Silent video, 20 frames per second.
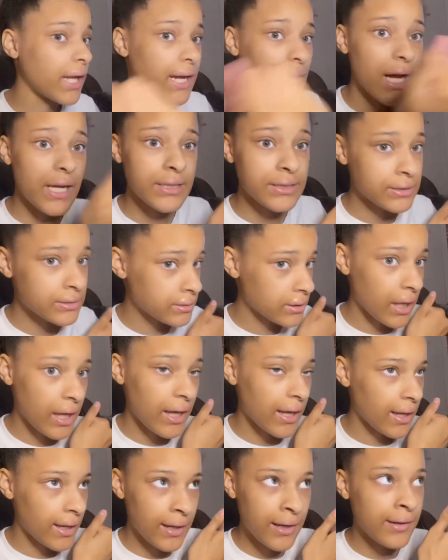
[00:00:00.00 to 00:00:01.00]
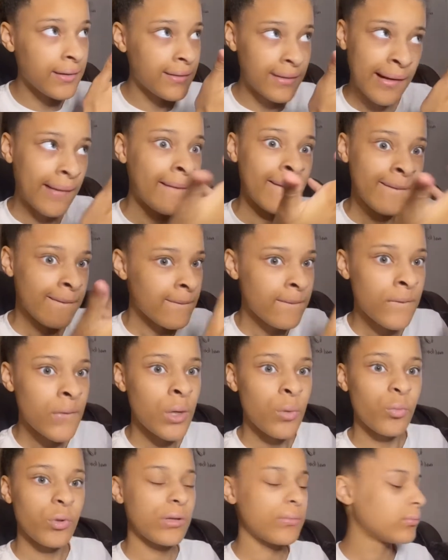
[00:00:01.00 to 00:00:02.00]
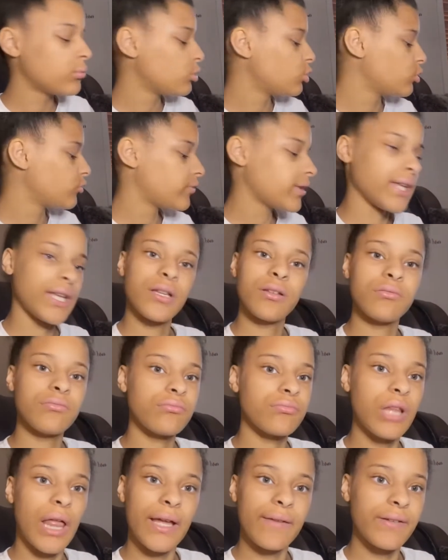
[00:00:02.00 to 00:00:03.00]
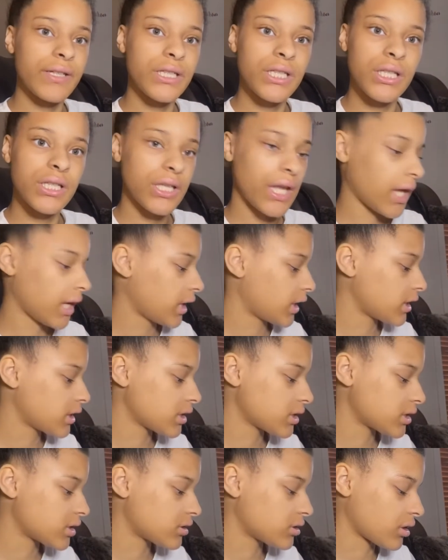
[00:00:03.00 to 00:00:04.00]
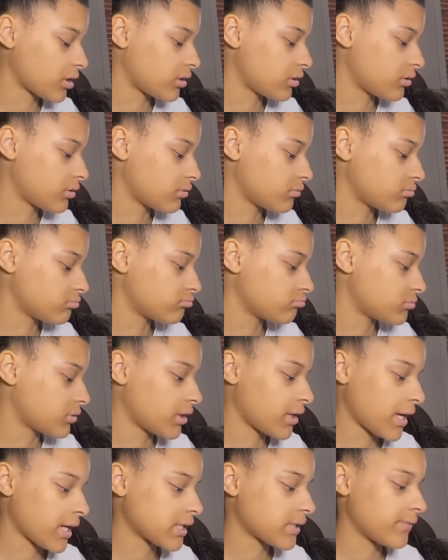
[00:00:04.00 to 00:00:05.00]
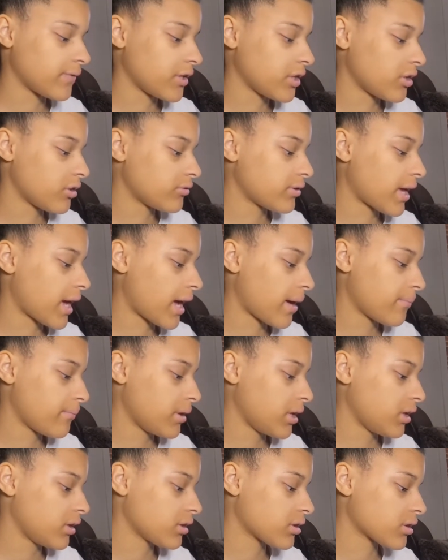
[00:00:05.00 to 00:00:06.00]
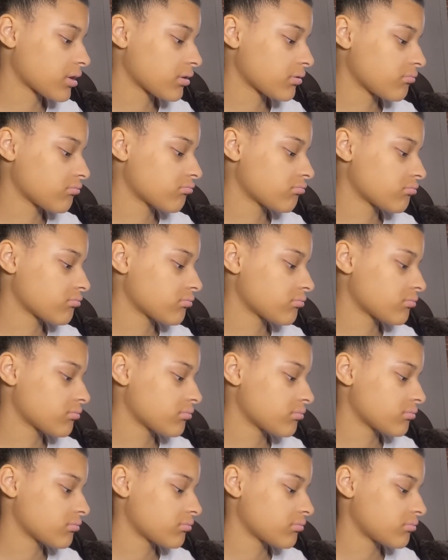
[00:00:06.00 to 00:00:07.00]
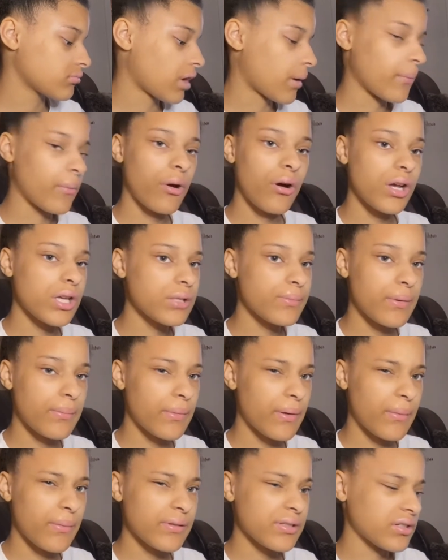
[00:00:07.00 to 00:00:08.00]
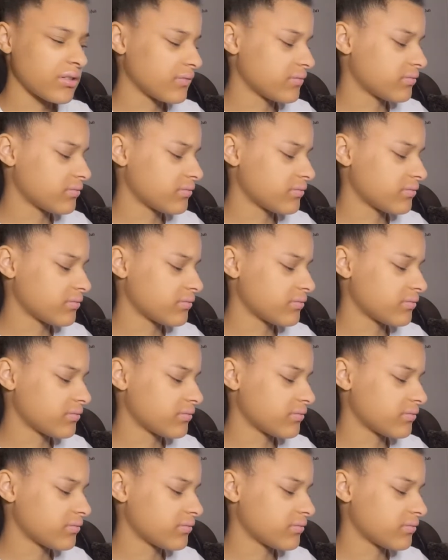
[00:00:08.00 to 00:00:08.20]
I said, we move in like 15 days, so the next video that I make, I'm always be by myself.